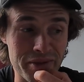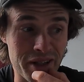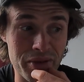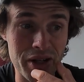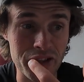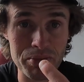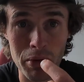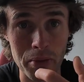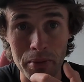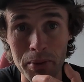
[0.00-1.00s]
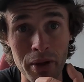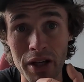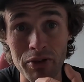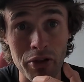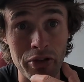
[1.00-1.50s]
I'm like, well, there's probably
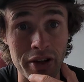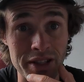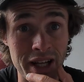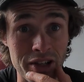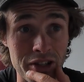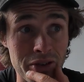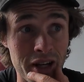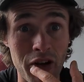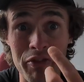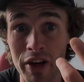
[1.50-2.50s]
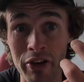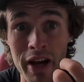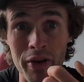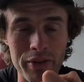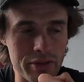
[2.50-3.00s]
plenty of other things I can do, and I'll figure it
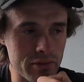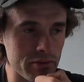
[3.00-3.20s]
out.